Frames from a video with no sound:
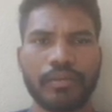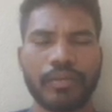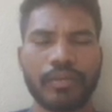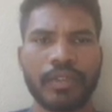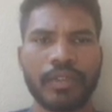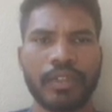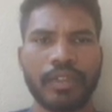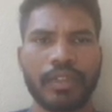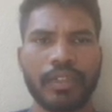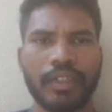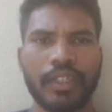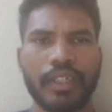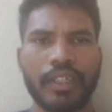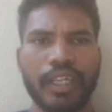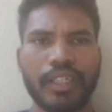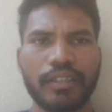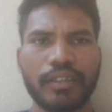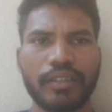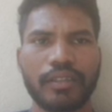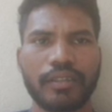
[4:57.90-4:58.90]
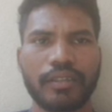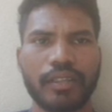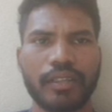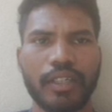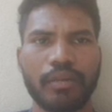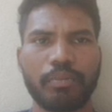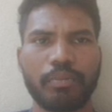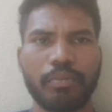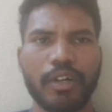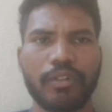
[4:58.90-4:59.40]
The ninth
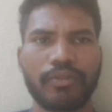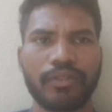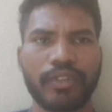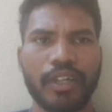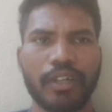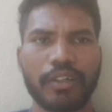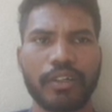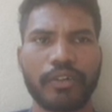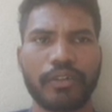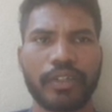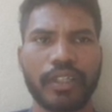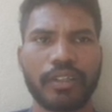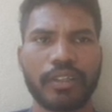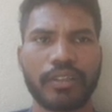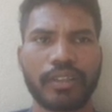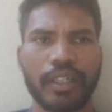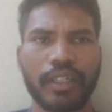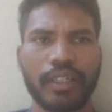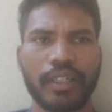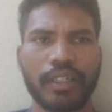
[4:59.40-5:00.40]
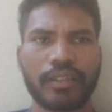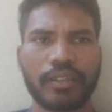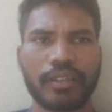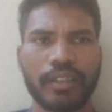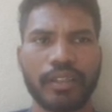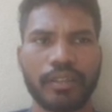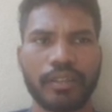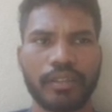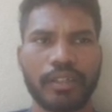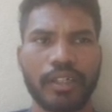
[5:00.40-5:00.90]
step of the accounting cycles is
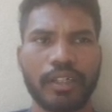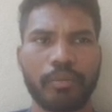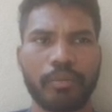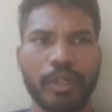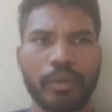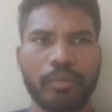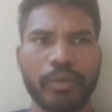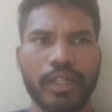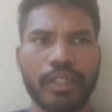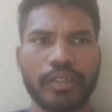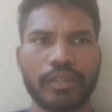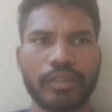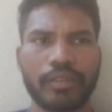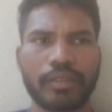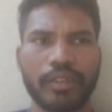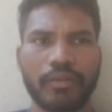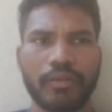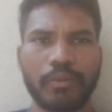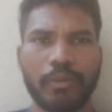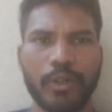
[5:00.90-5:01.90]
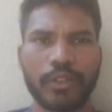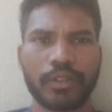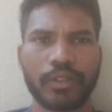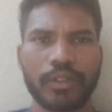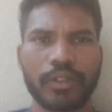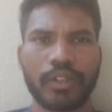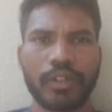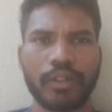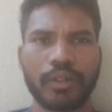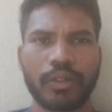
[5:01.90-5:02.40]
the preparation of
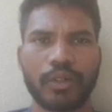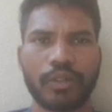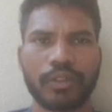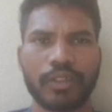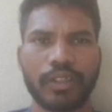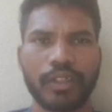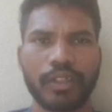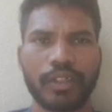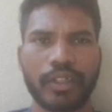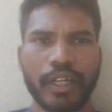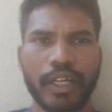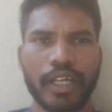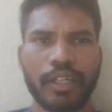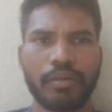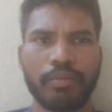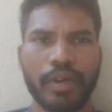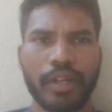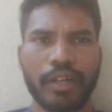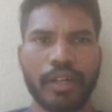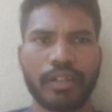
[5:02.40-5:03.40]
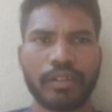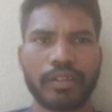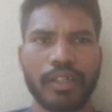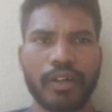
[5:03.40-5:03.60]
post-closing trial balance. After